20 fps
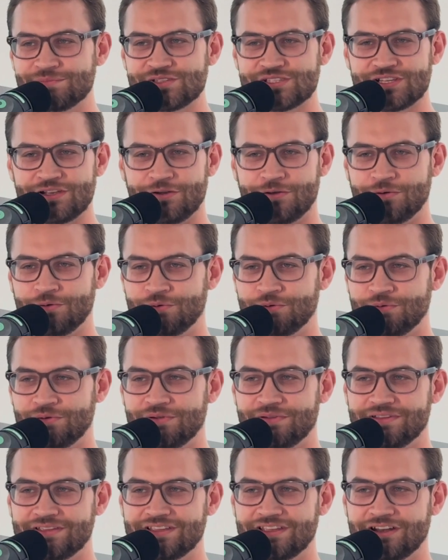So
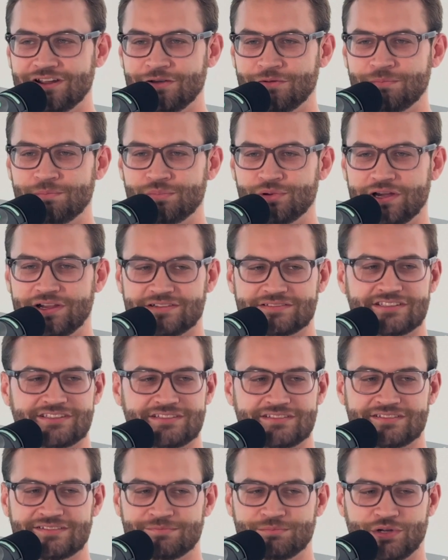
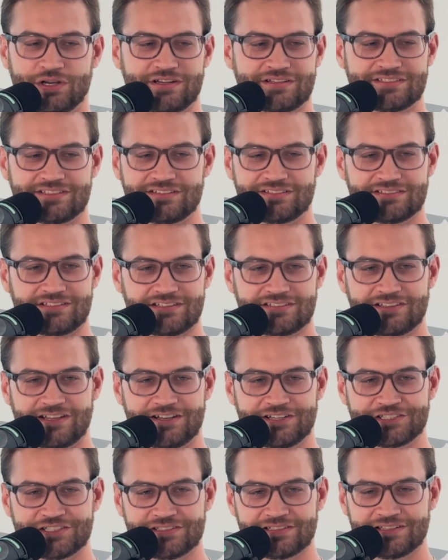BRICS is
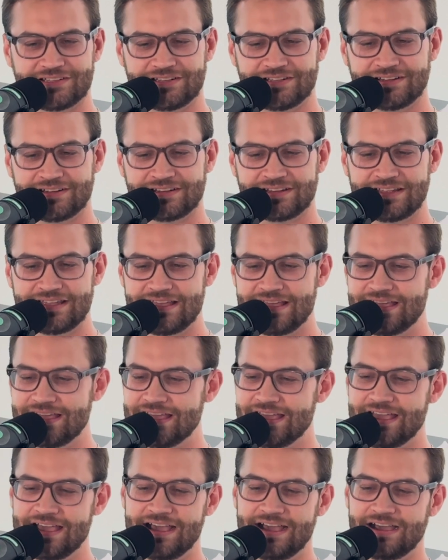essentially
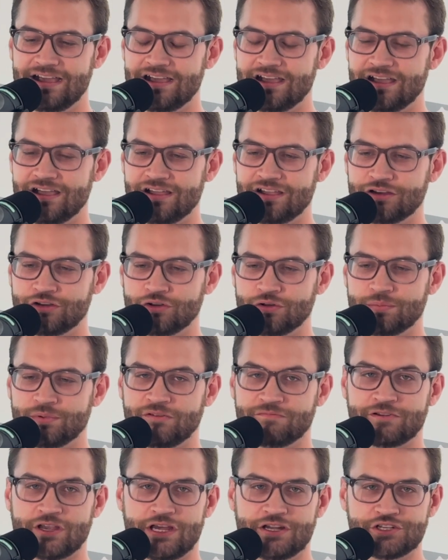a group
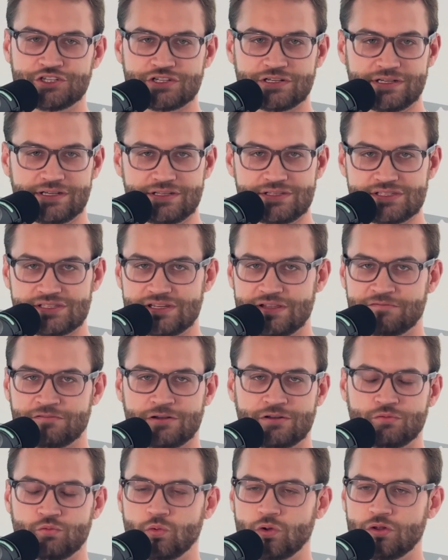of countries,
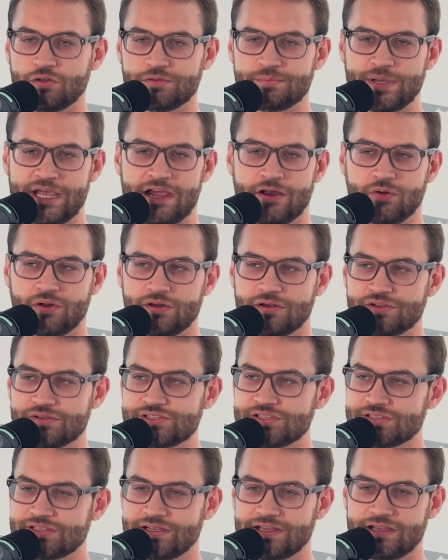different world
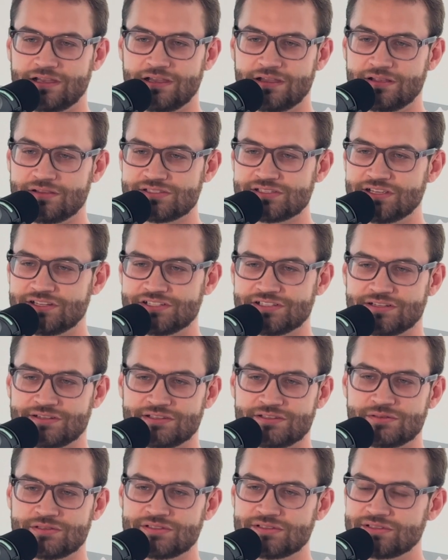powers, such
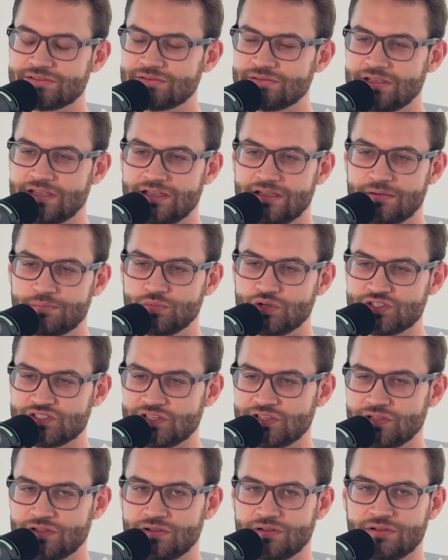as
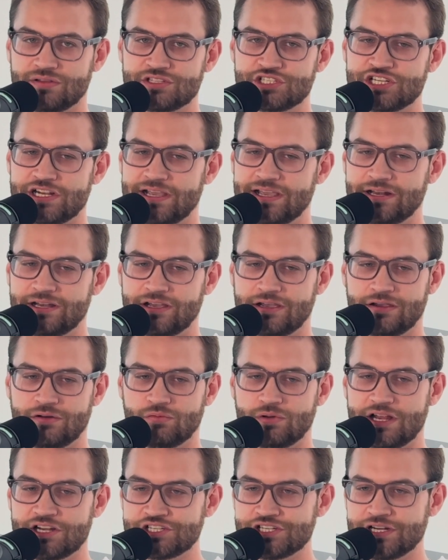Brazil, China,
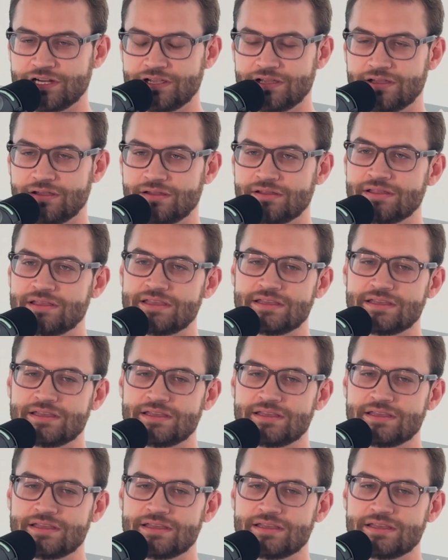Russia,